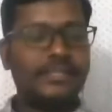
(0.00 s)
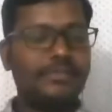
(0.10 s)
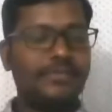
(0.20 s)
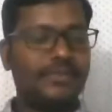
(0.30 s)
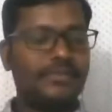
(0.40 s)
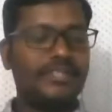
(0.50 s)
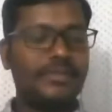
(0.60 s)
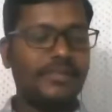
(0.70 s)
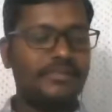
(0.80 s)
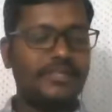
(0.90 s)
them, no, they
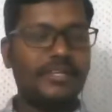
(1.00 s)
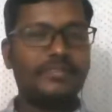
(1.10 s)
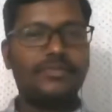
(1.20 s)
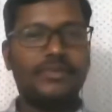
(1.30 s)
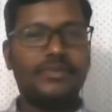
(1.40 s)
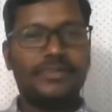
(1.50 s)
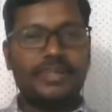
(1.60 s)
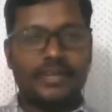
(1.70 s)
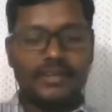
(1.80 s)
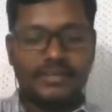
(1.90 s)
will also tell a story for
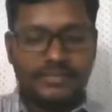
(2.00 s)
that.